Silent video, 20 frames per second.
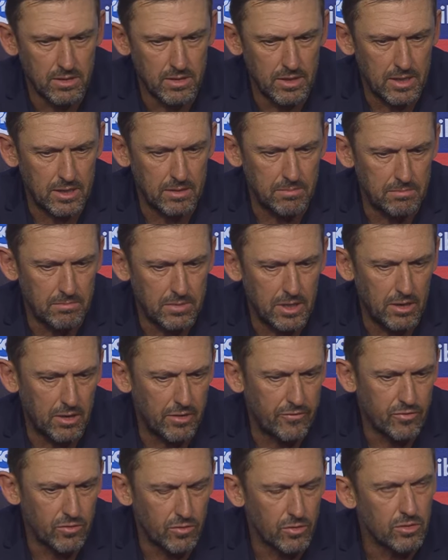you know,
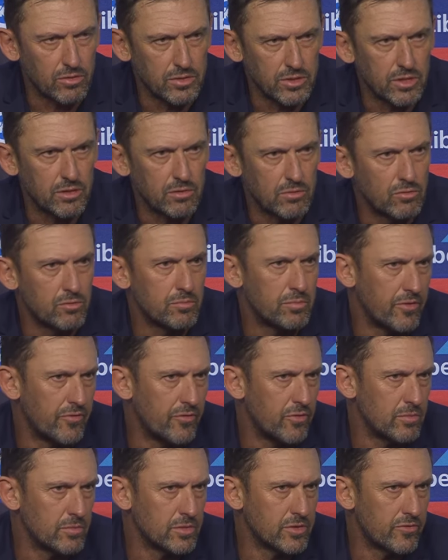overall, it's a good
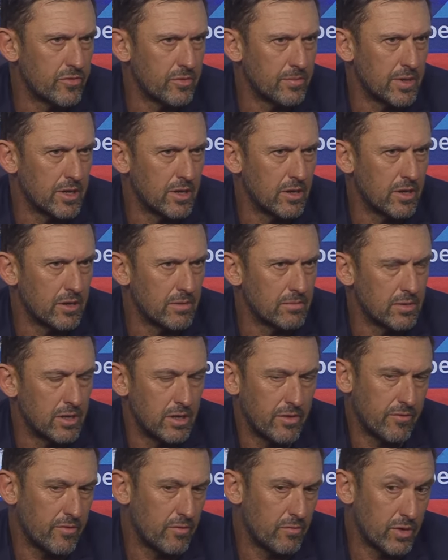performance from Eli.
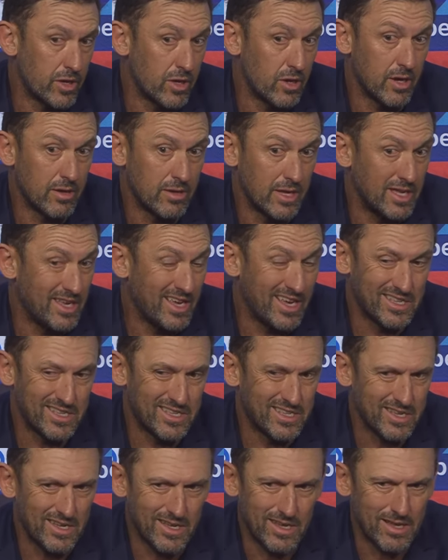You know, he
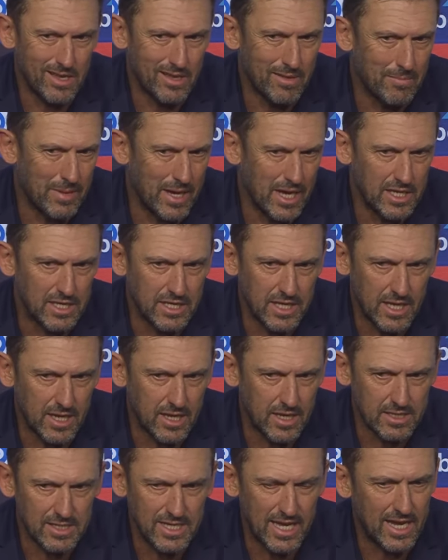has
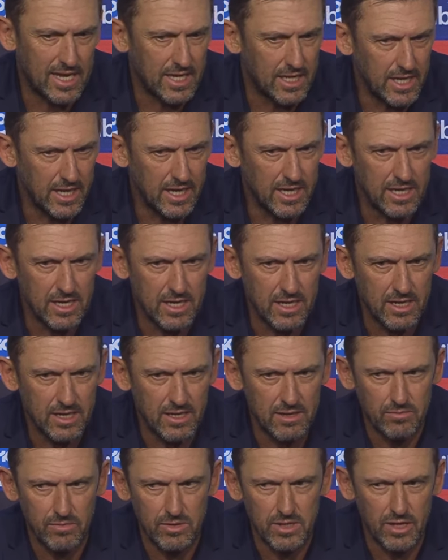amazing technique.
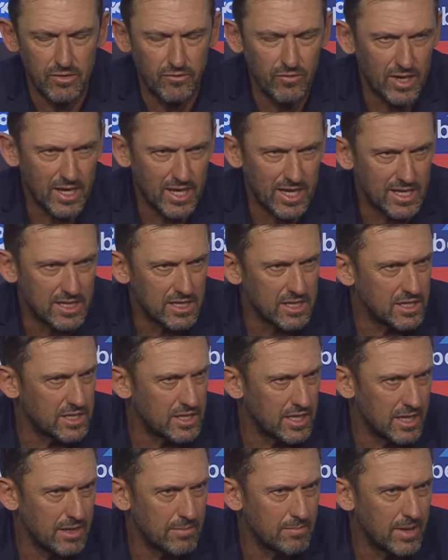We didn't really get to
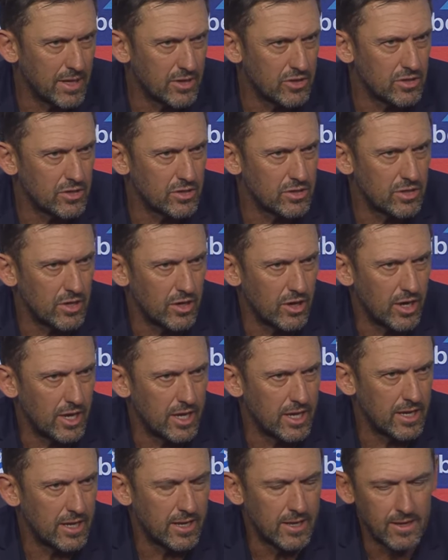see it much
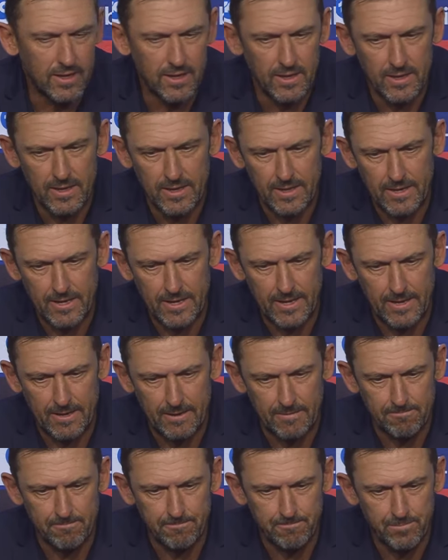tonight.
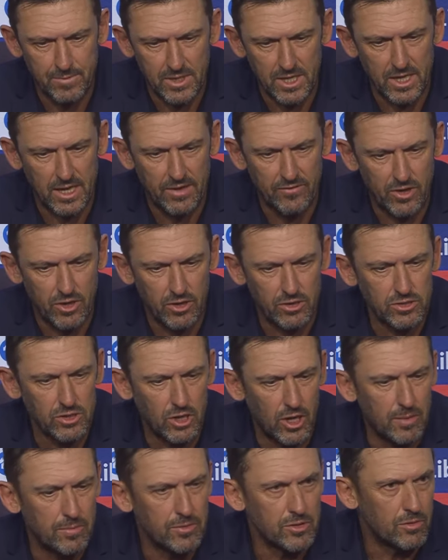Didn't have a lot of
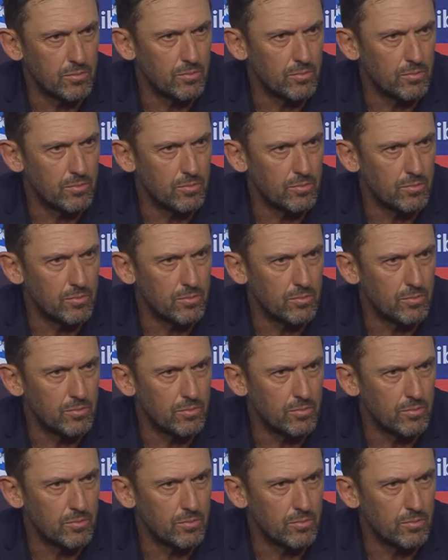time on